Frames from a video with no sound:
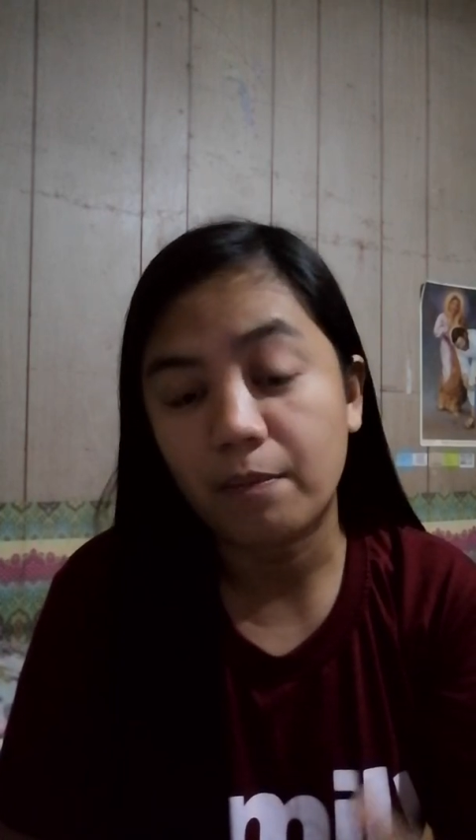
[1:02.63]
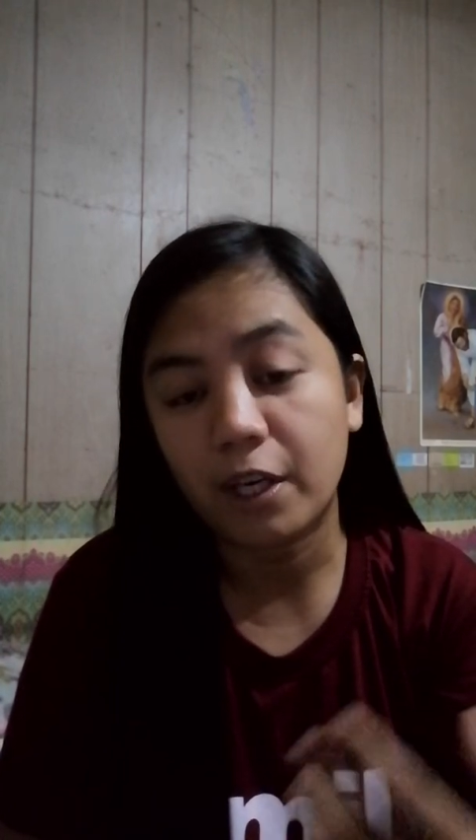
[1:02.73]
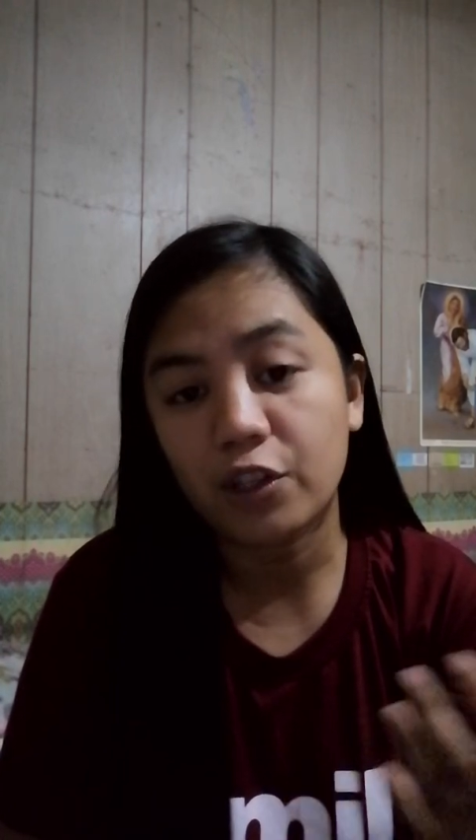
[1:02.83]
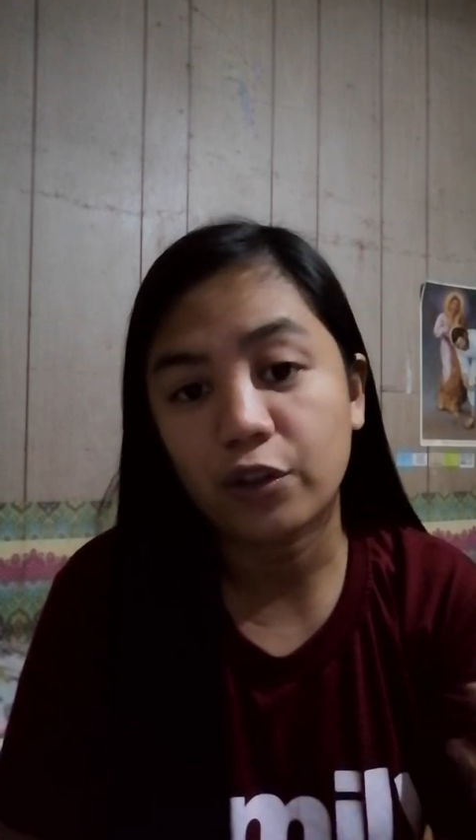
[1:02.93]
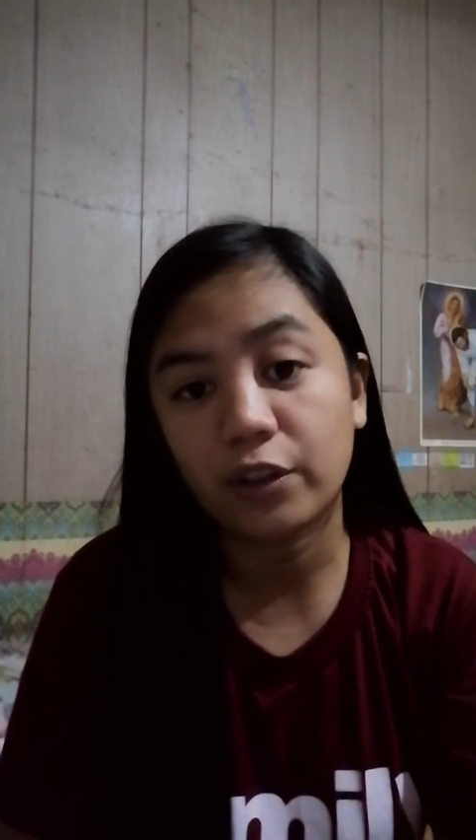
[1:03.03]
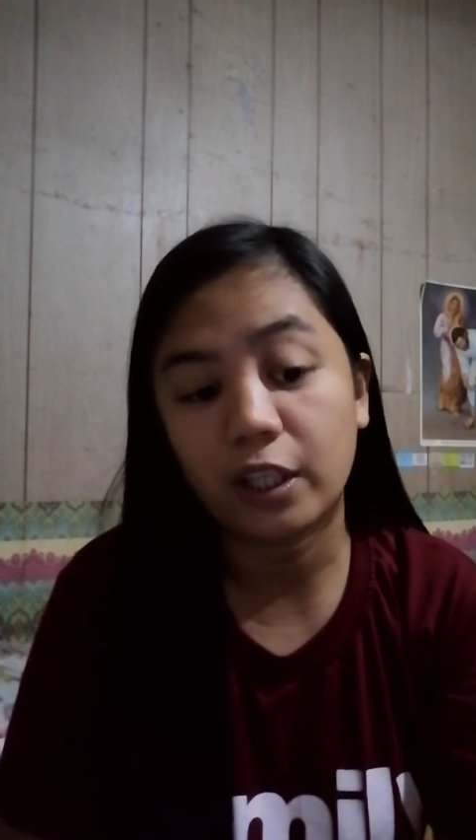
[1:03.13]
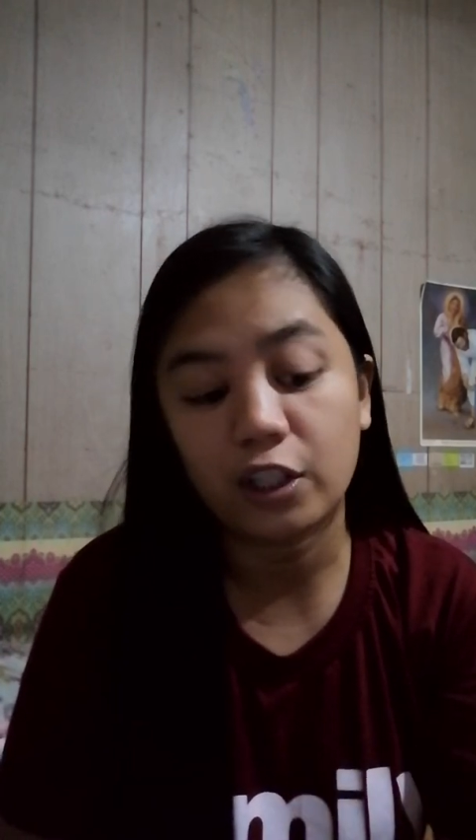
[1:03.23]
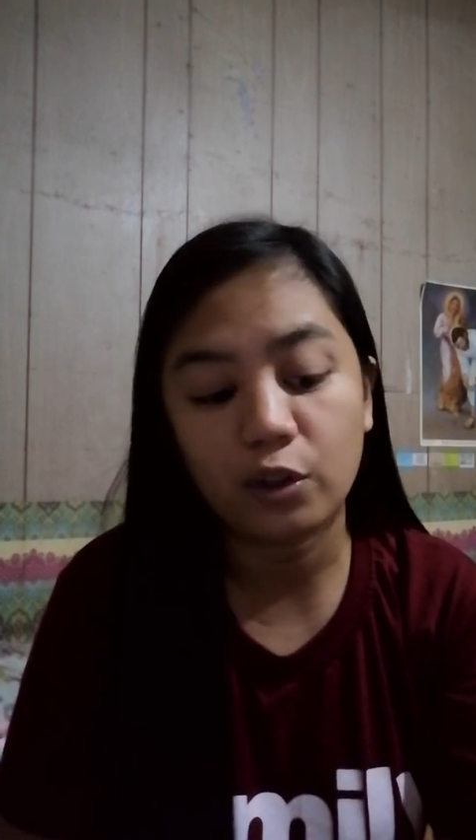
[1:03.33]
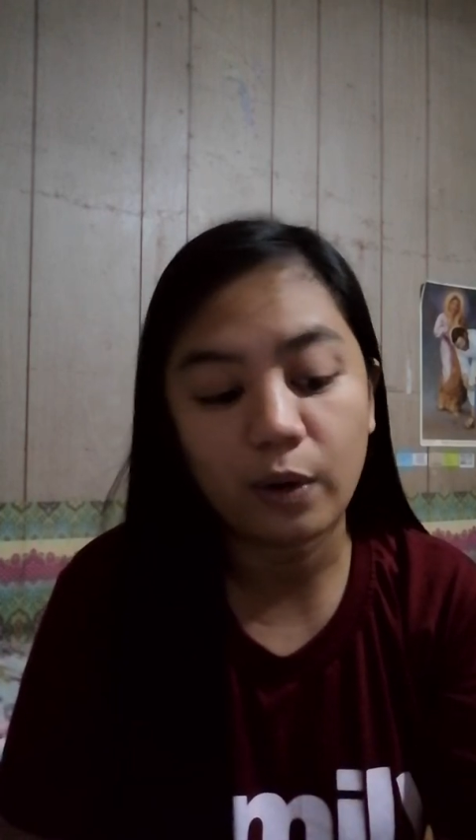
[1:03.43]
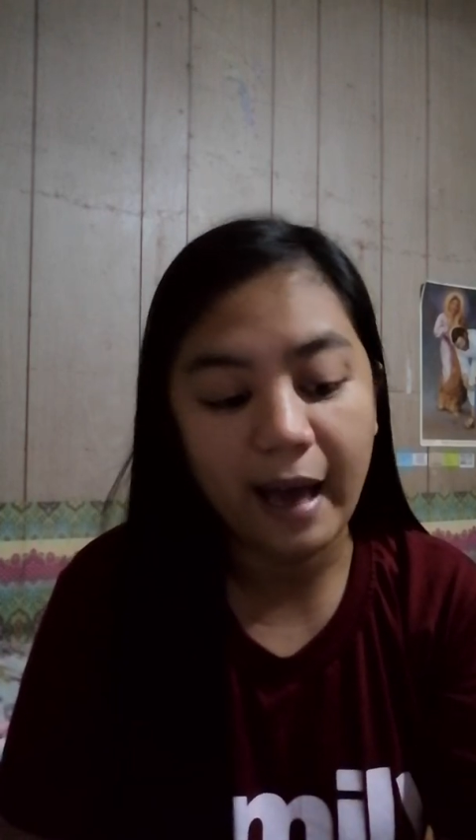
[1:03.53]
make sure that
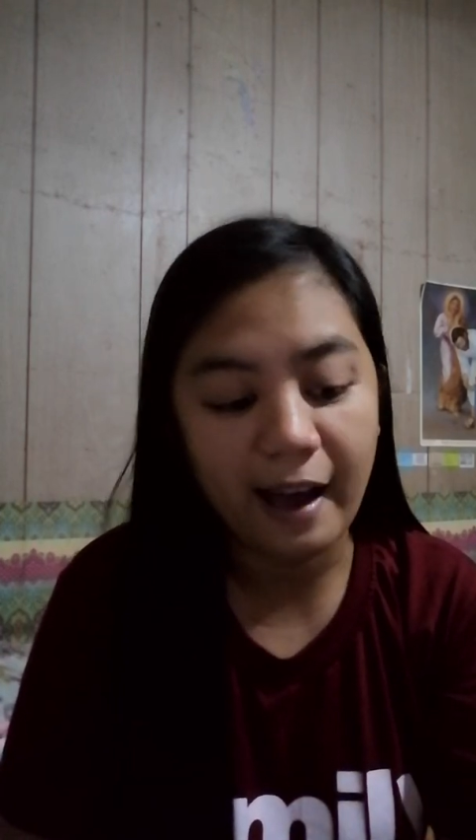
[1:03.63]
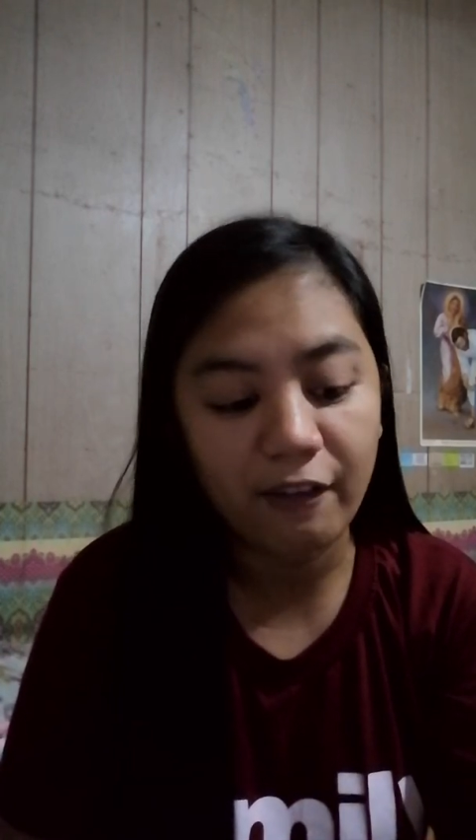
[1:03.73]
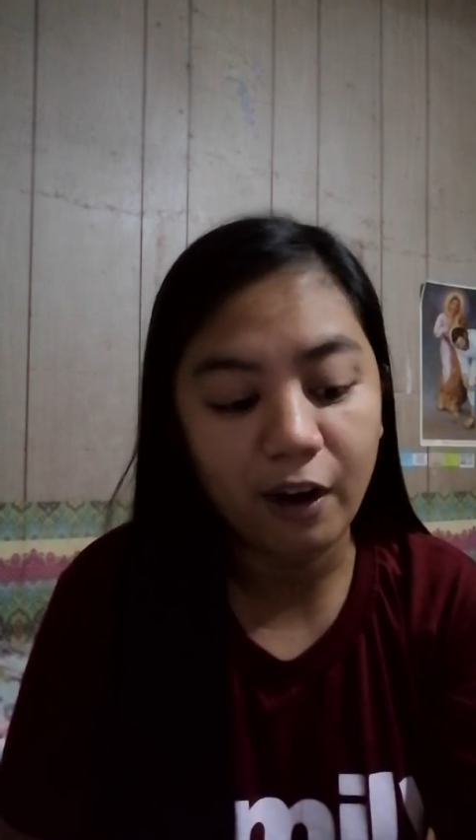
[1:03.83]
you have